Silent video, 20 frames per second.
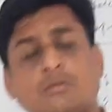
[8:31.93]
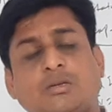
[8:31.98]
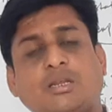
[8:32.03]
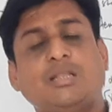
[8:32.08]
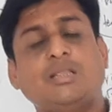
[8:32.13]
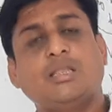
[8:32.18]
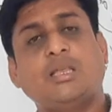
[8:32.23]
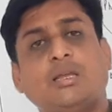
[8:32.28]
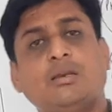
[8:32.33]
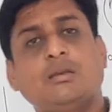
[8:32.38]

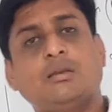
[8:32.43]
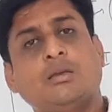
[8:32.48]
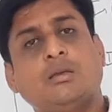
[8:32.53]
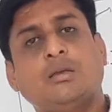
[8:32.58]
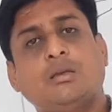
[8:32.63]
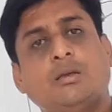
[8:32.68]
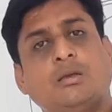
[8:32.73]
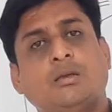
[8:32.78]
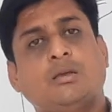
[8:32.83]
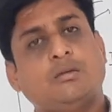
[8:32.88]
Till
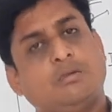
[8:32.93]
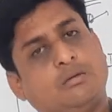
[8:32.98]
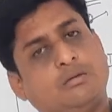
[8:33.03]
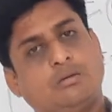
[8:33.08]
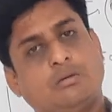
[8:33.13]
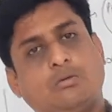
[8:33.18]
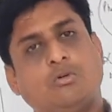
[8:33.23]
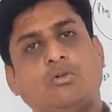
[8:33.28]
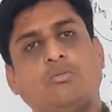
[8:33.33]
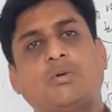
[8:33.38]
then,
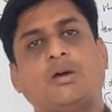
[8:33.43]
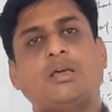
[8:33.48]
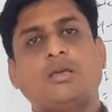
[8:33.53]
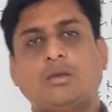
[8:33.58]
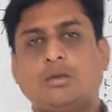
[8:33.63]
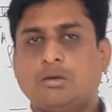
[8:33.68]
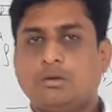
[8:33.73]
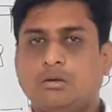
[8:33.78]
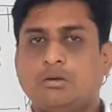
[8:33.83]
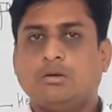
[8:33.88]

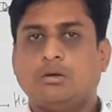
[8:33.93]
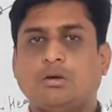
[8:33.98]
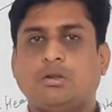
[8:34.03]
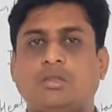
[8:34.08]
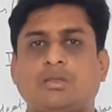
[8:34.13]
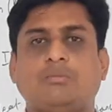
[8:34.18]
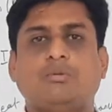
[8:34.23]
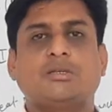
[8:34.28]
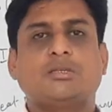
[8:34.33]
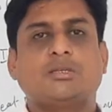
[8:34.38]
goodbye, all
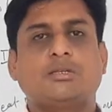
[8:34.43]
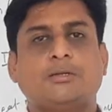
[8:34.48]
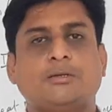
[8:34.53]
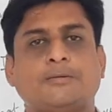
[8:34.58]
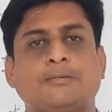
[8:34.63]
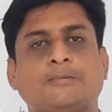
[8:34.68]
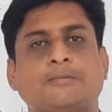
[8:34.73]
the best.